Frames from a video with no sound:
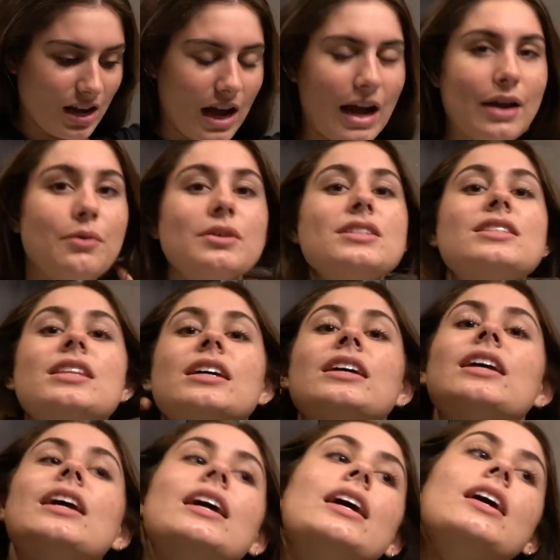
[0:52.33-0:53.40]
I was
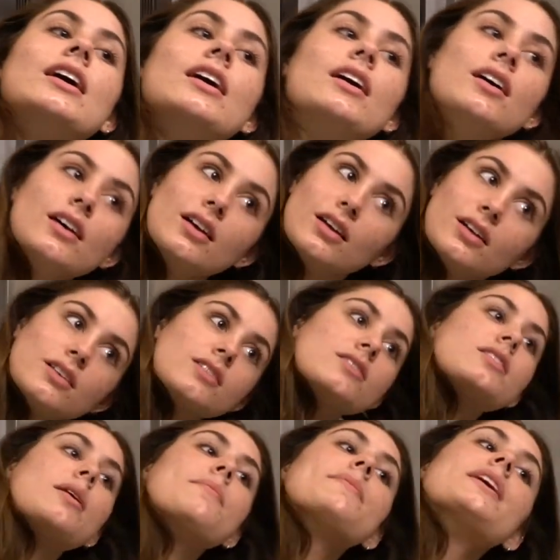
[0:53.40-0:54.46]
thinking
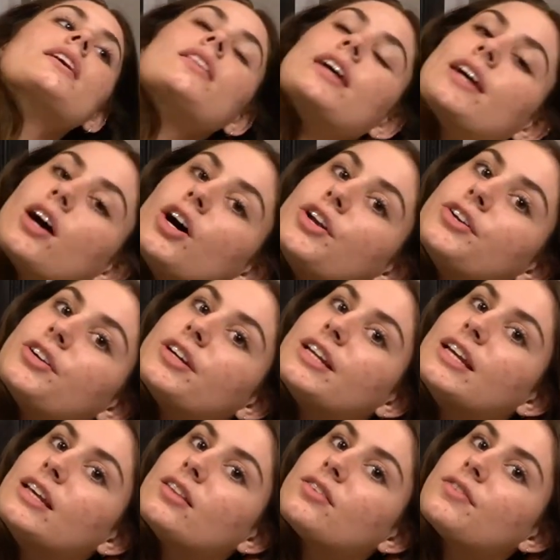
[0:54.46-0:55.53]
something like
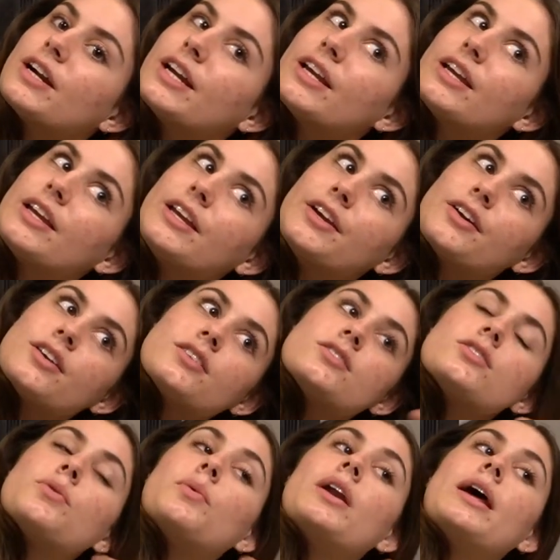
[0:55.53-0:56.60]
underneath right here.
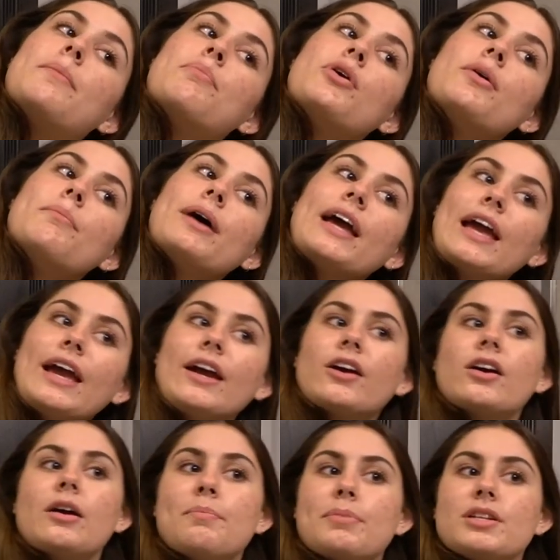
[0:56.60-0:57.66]
So when I put my
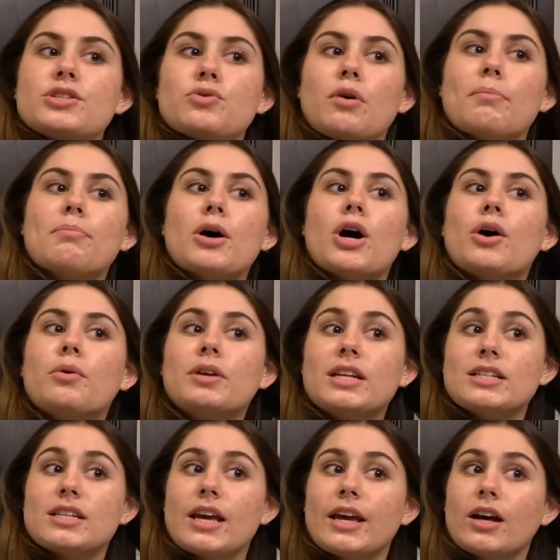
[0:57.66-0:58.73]
hair up into a
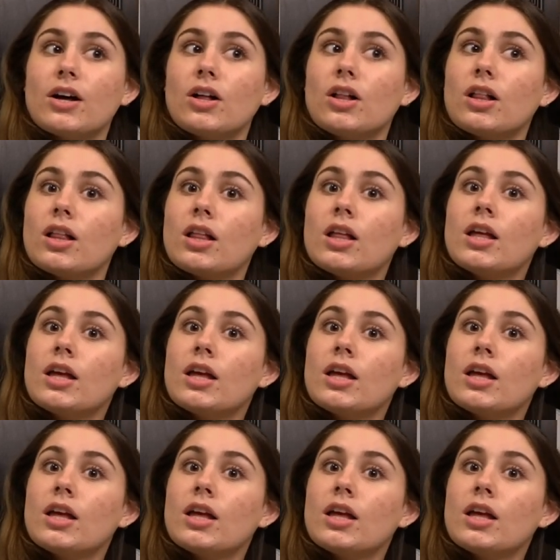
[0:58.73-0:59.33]
ponytail,